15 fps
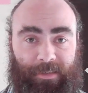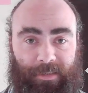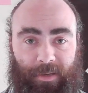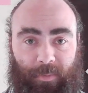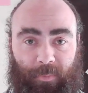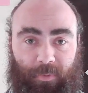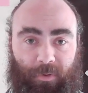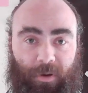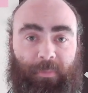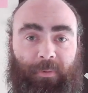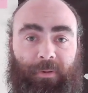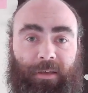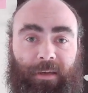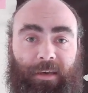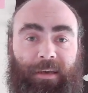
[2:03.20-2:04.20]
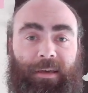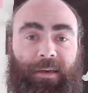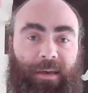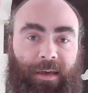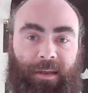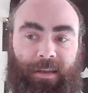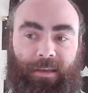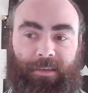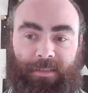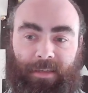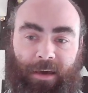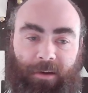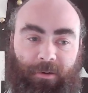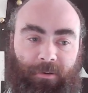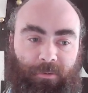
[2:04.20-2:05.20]
it properly, and it's
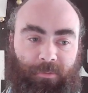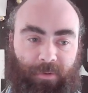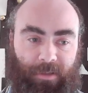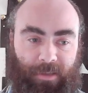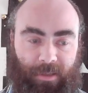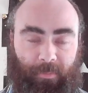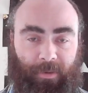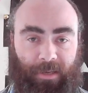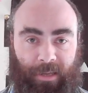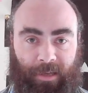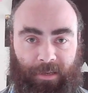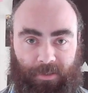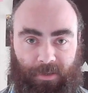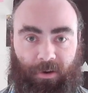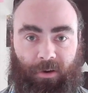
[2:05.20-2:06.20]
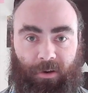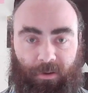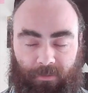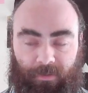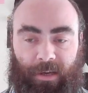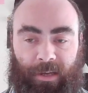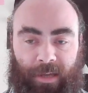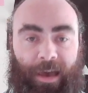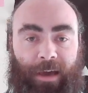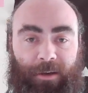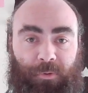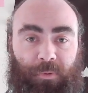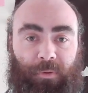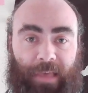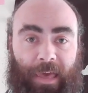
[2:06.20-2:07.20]
now really the beginnings of an
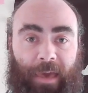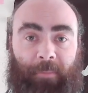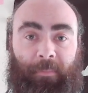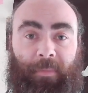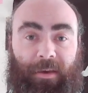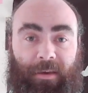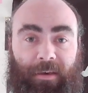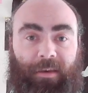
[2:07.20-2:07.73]
actual game.